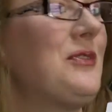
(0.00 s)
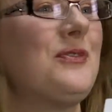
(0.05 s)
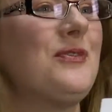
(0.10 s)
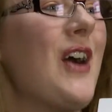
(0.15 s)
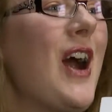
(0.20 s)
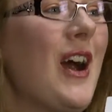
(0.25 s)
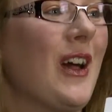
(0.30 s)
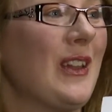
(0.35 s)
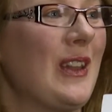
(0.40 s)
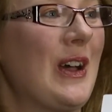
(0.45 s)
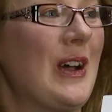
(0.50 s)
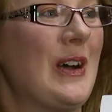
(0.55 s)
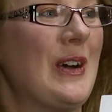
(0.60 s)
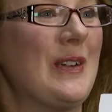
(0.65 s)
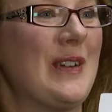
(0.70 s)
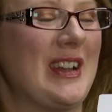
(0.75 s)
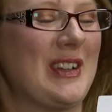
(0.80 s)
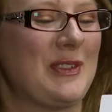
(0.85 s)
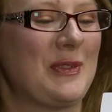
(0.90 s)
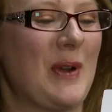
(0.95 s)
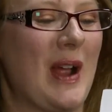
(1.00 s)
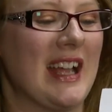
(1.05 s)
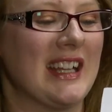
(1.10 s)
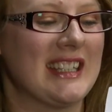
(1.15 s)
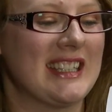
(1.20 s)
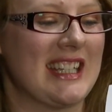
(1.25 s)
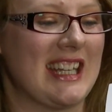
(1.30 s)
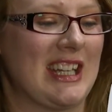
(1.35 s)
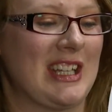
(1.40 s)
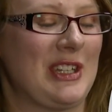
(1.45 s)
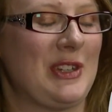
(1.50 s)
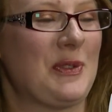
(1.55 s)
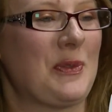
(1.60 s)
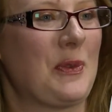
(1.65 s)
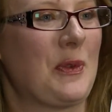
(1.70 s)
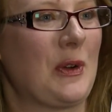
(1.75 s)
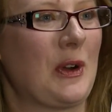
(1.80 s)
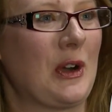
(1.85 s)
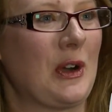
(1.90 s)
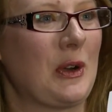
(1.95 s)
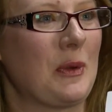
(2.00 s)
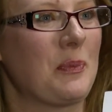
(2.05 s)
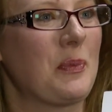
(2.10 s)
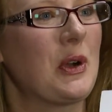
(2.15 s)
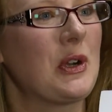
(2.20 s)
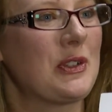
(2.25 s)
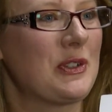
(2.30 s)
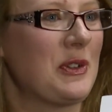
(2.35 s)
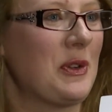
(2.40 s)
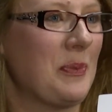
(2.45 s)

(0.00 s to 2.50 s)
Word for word: follow and trust in your personal